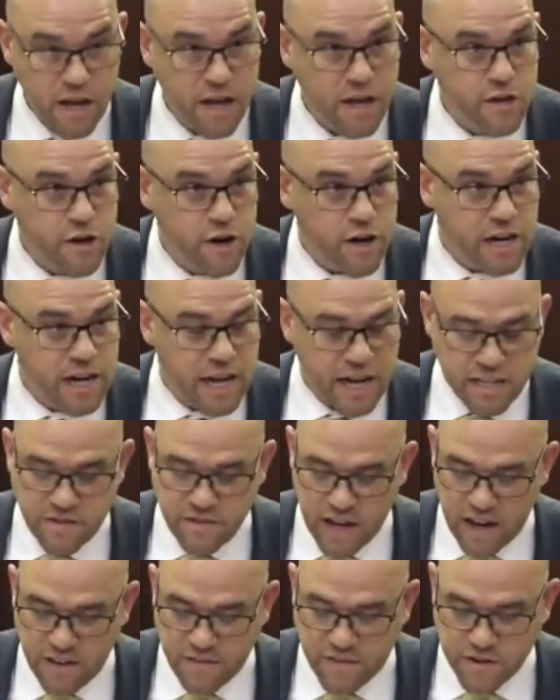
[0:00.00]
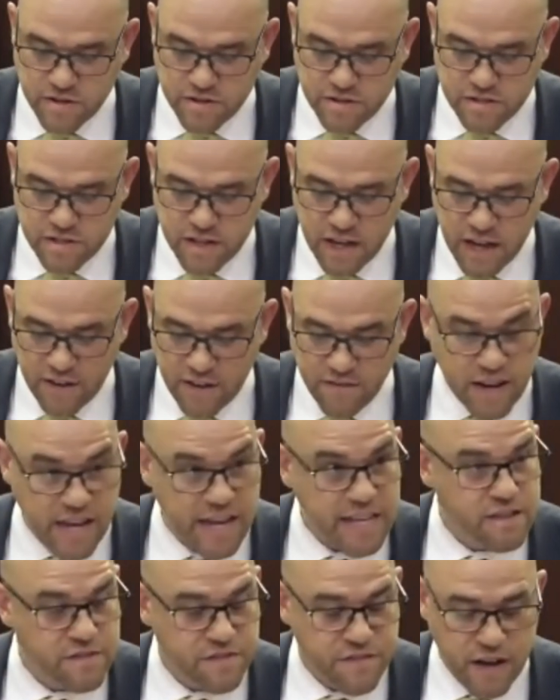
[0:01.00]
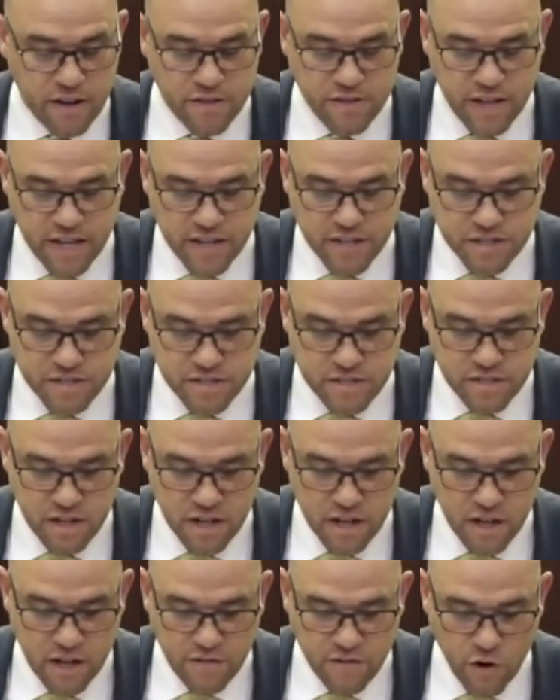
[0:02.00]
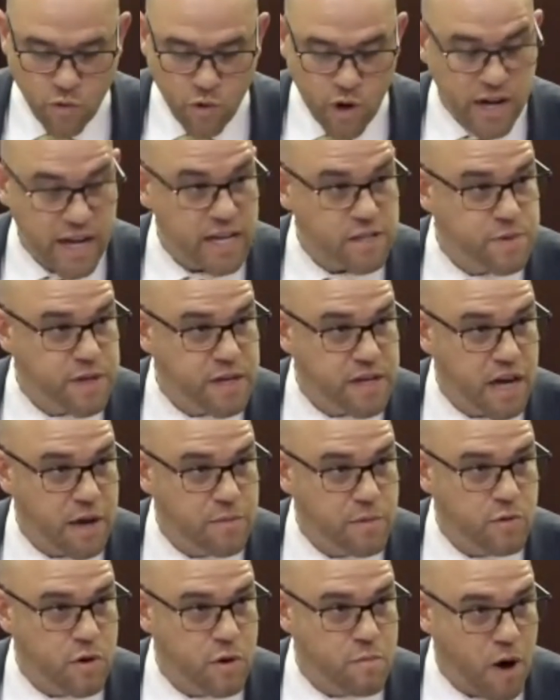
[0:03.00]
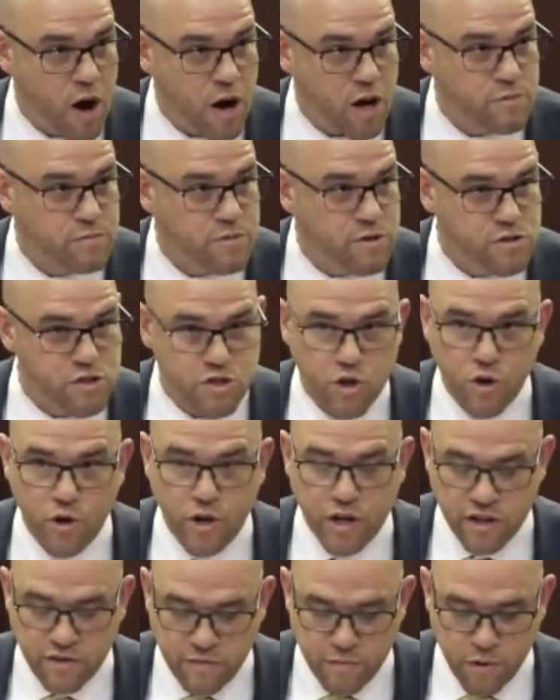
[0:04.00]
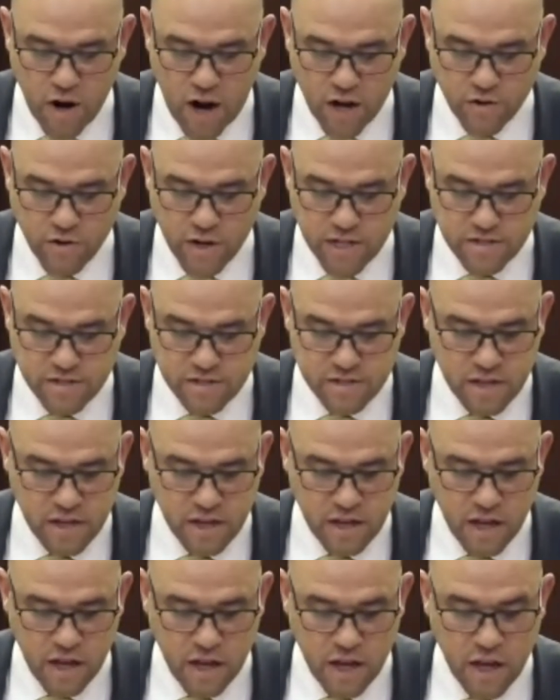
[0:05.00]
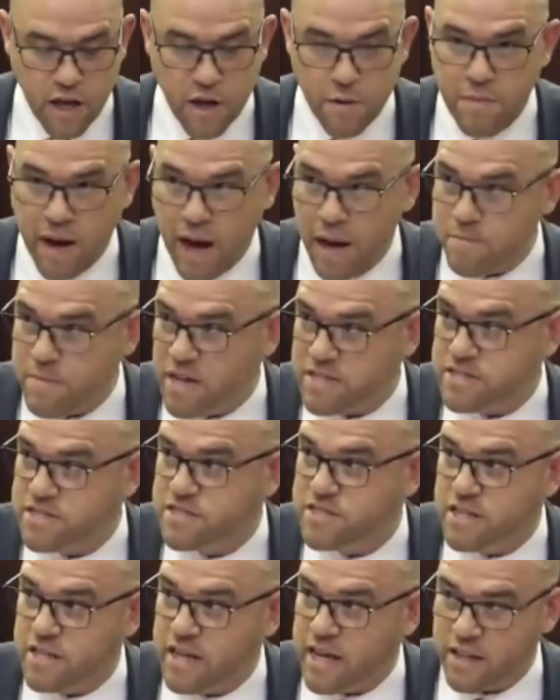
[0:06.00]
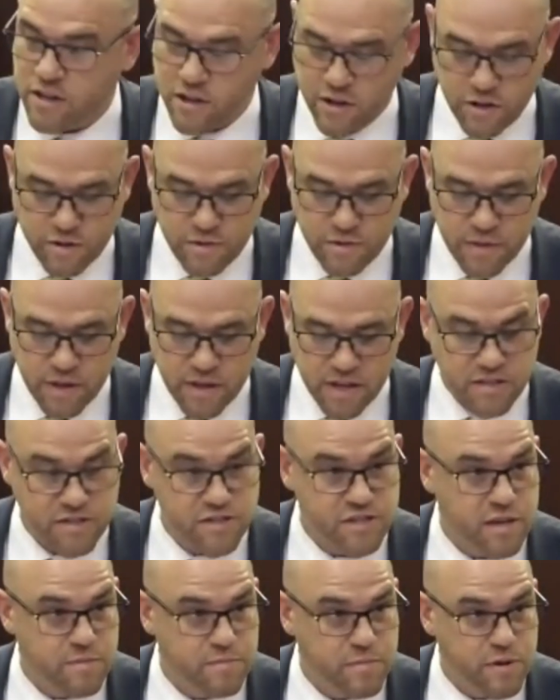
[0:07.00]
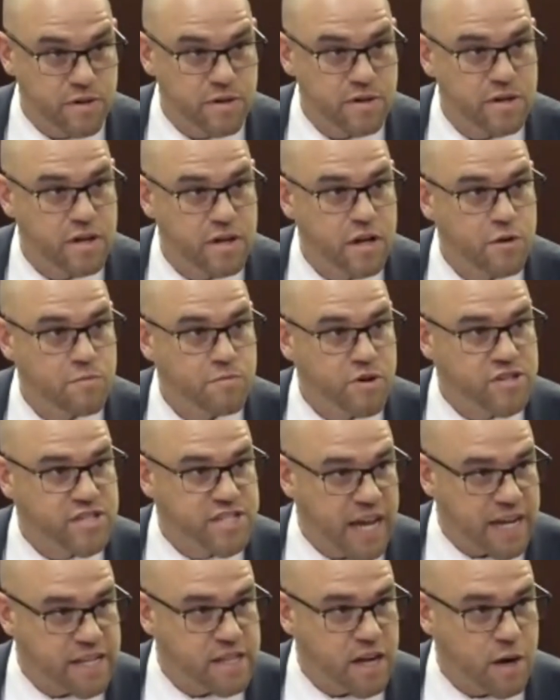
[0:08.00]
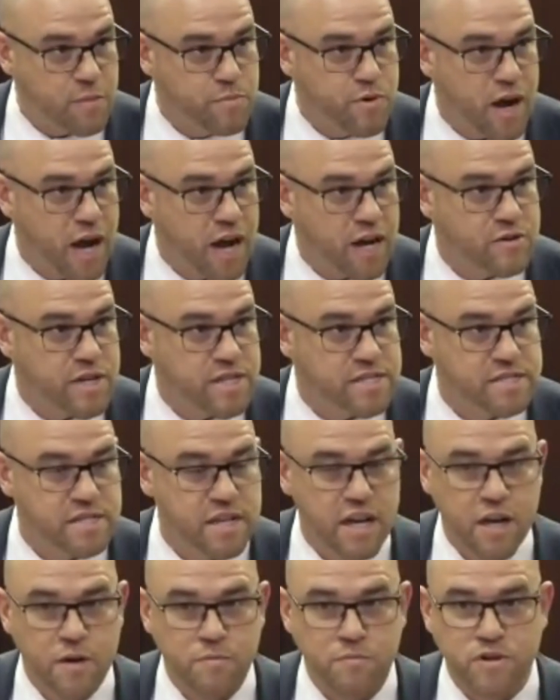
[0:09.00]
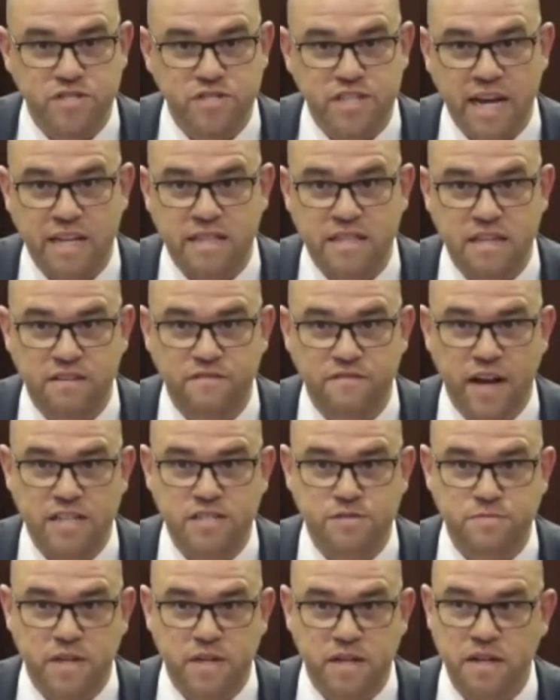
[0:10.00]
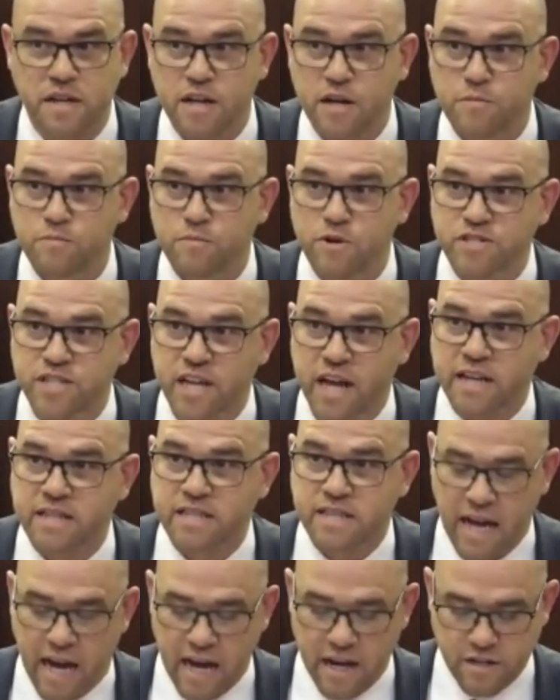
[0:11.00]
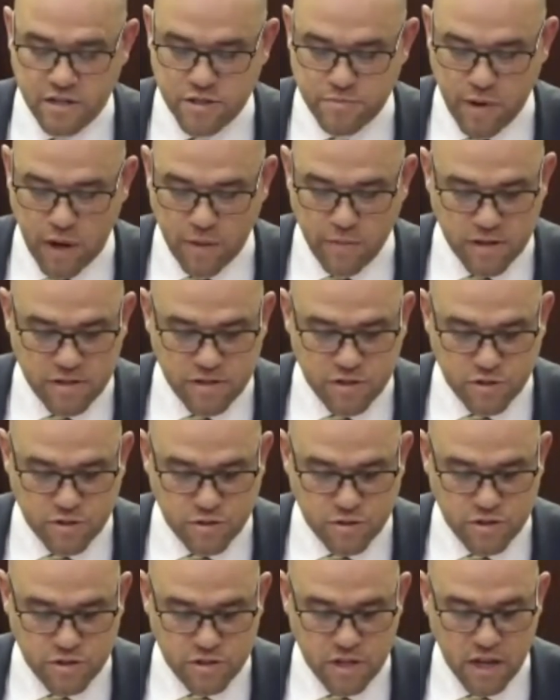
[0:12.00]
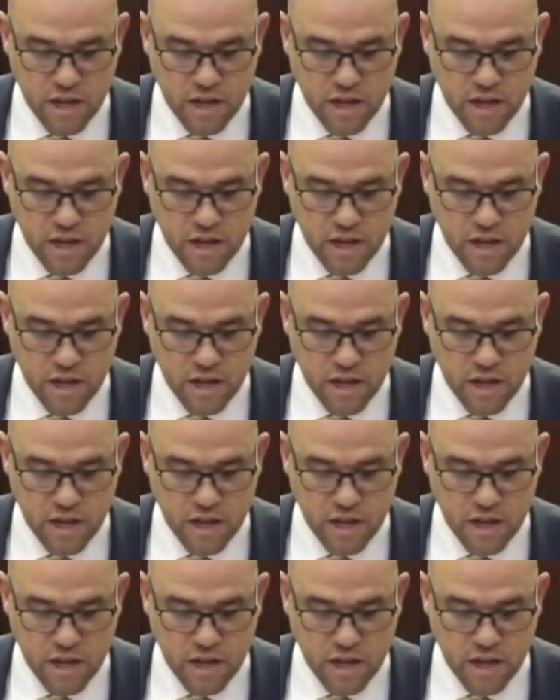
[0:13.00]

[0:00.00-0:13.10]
Your collective efforts have laid the foundation for what has become a remarkable story of progress. My message today, though, is simple. Protect our progress, protect the investment, protect Yonkers Public Schools.